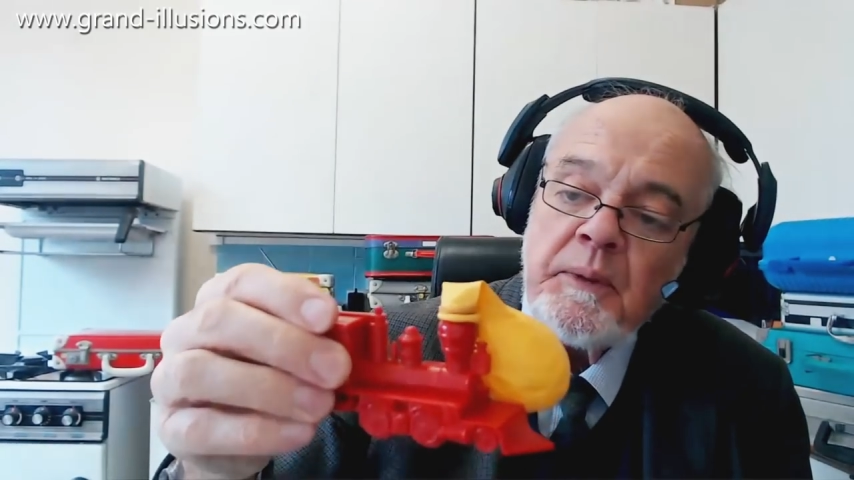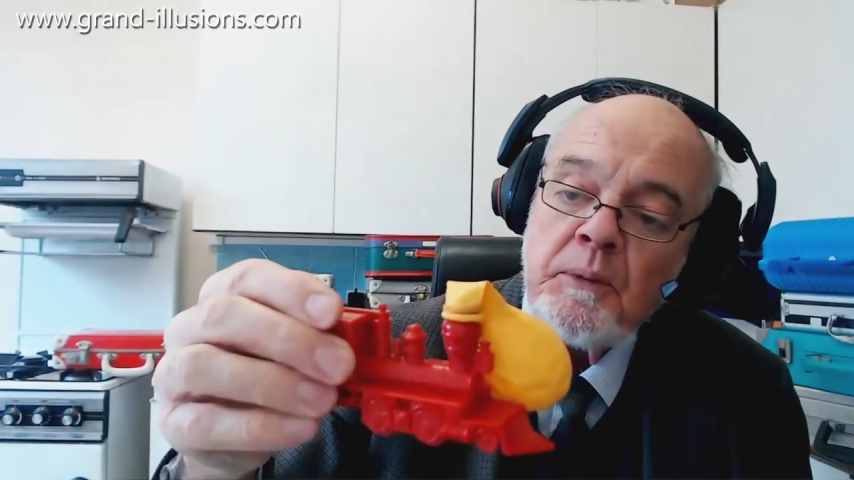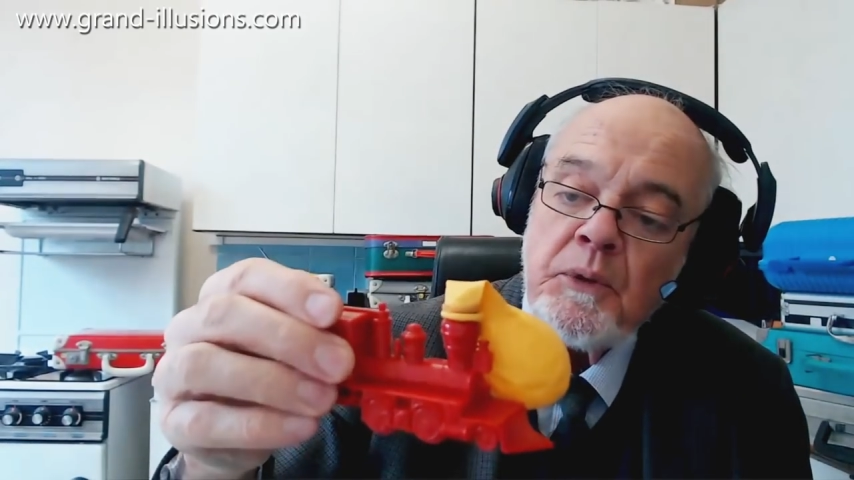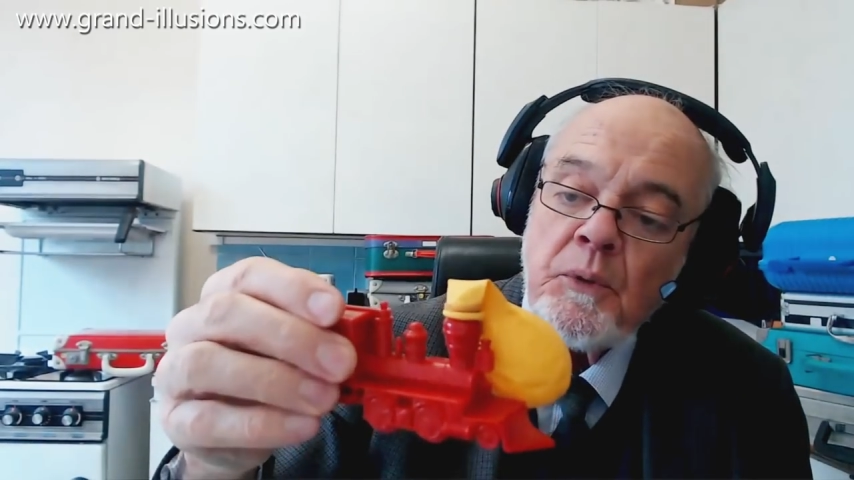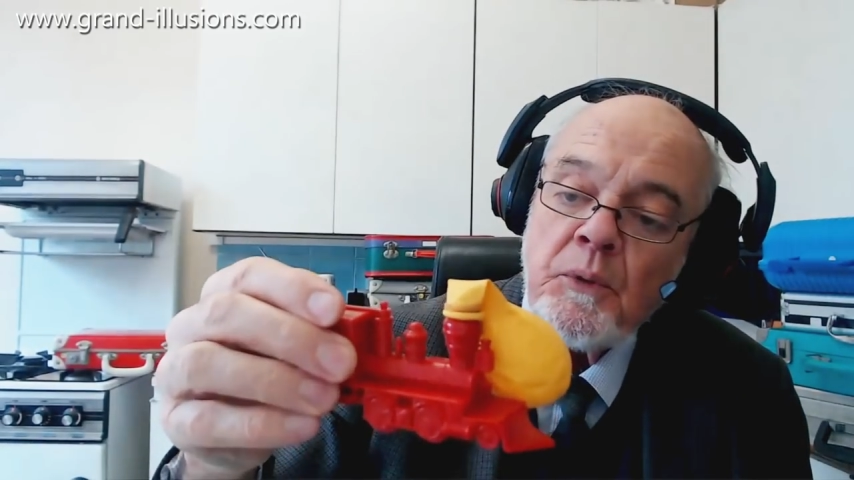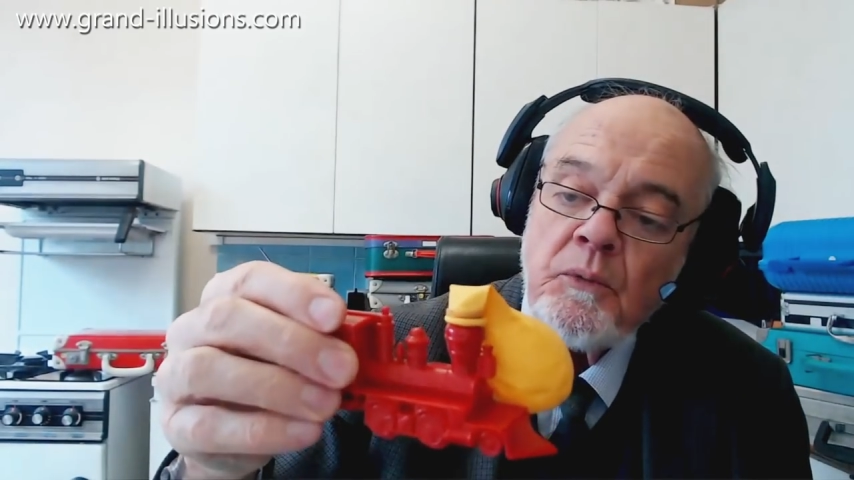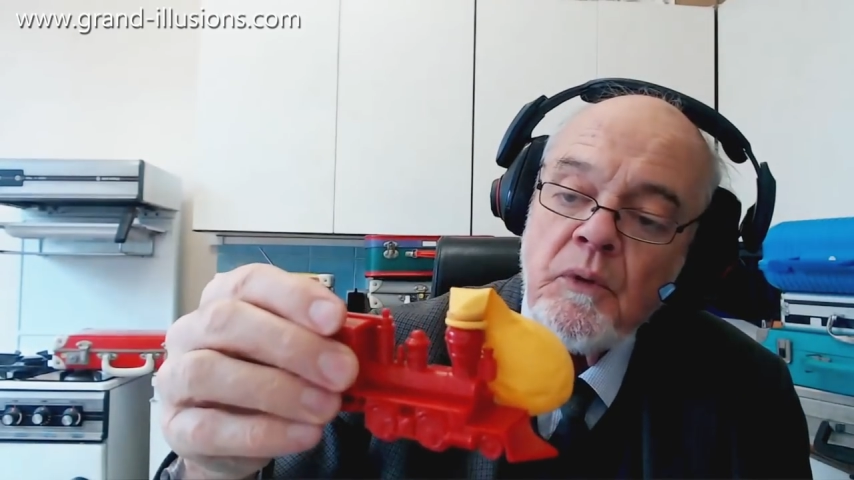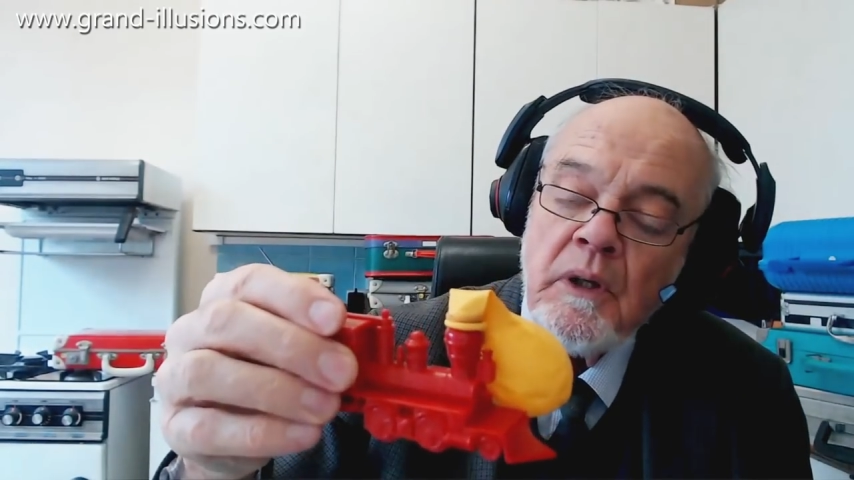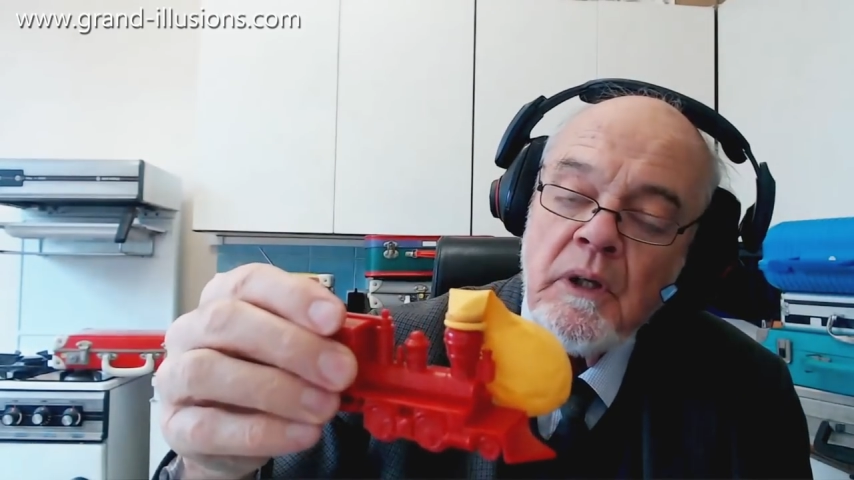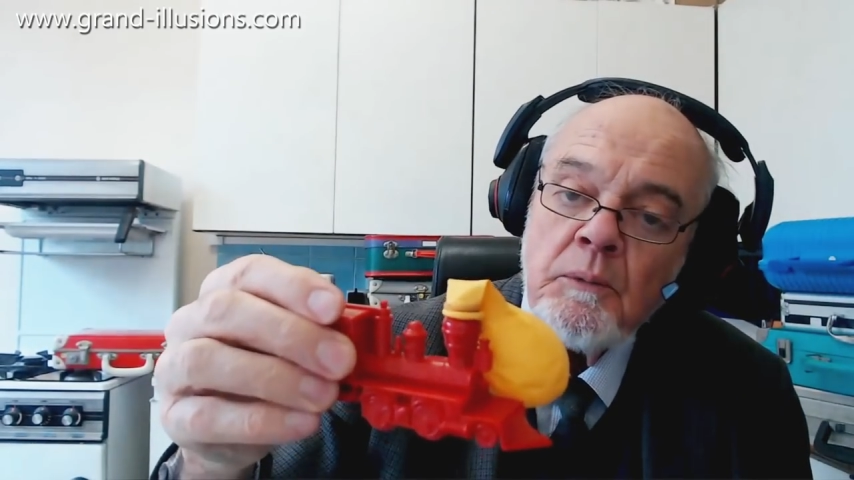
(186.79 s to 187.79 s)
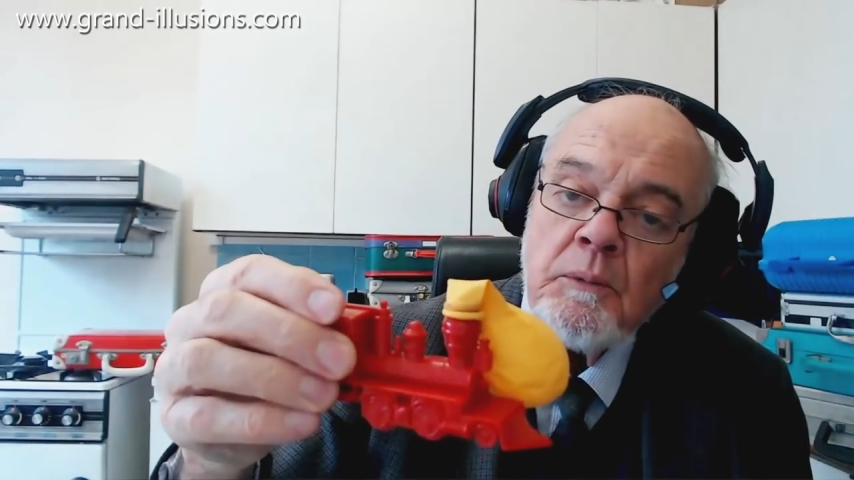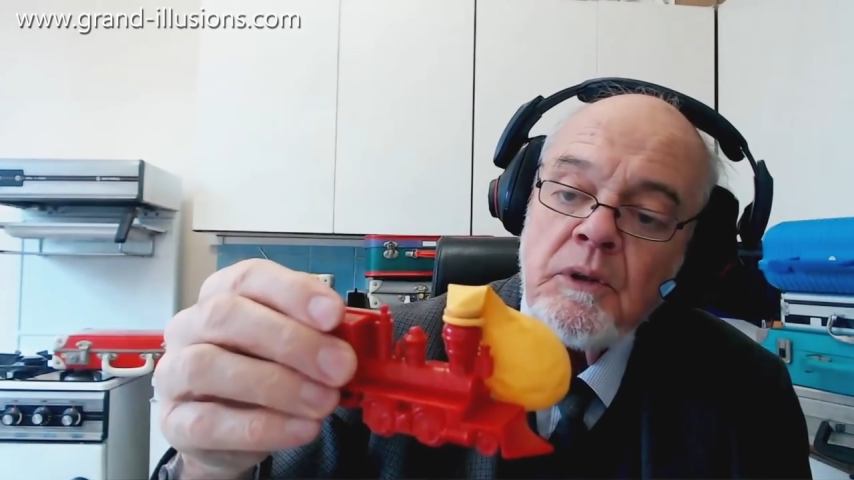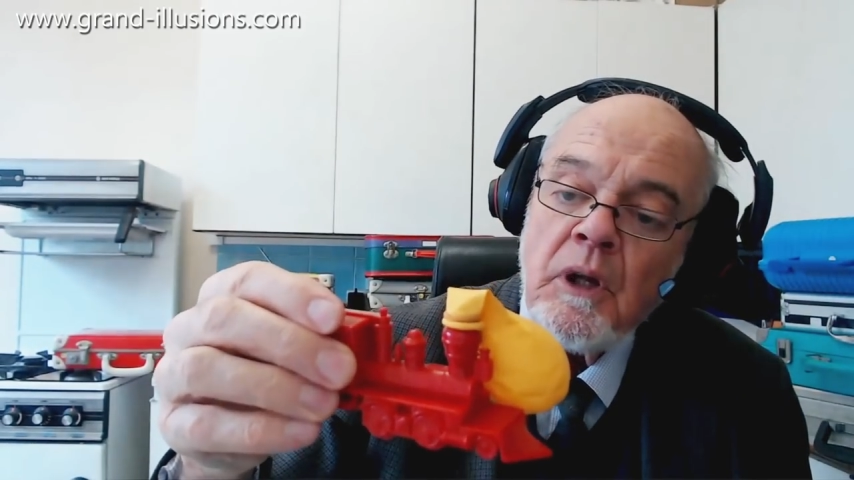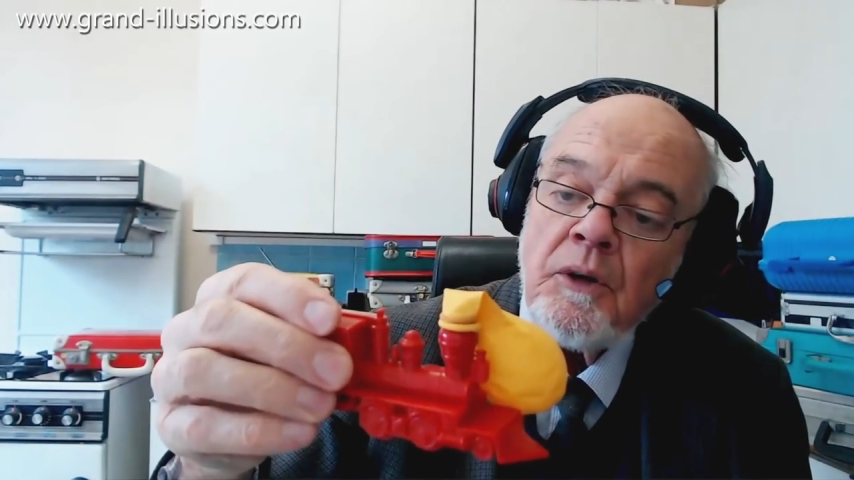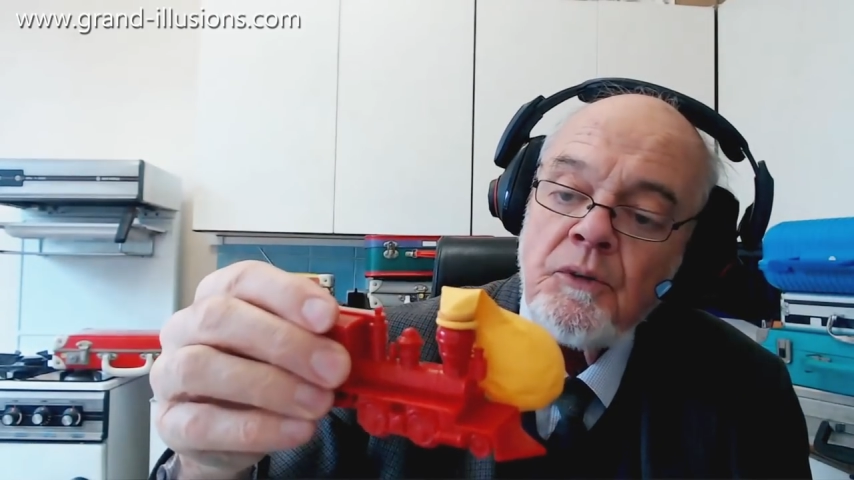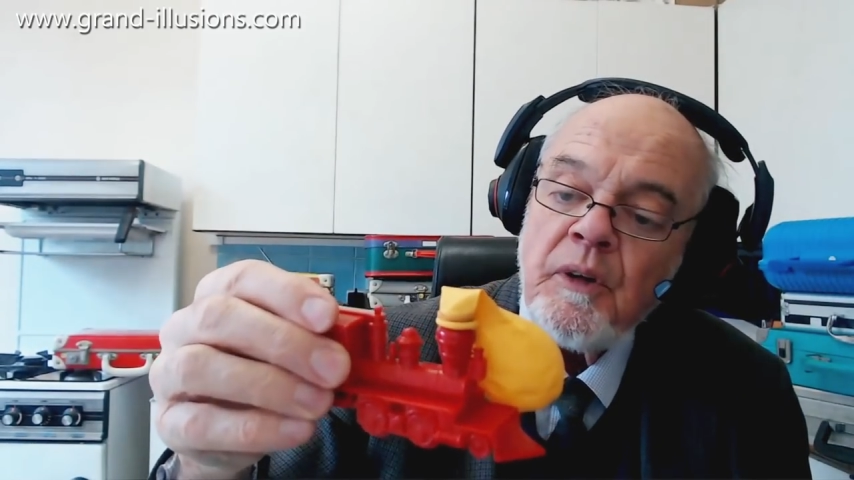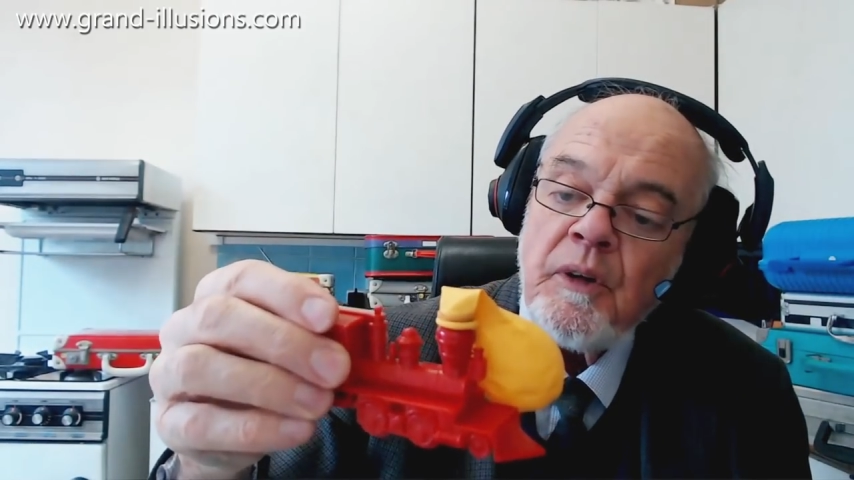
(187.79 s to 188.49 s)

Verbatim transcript: balloon, it would last.